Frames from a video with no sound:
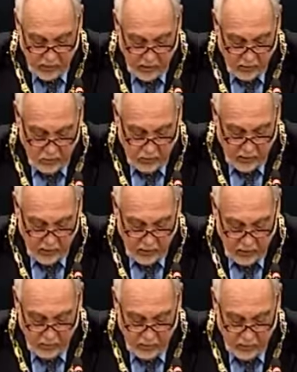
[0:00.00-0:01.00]
to bring a
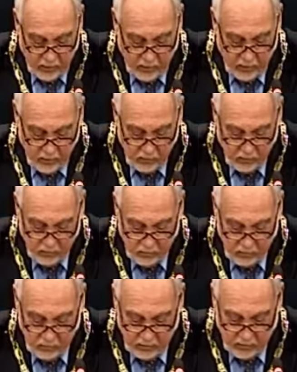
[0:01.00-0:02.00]
report to a
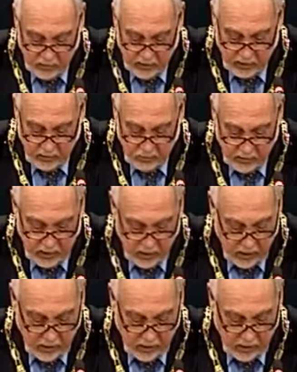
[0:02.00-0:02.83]
future meeting to make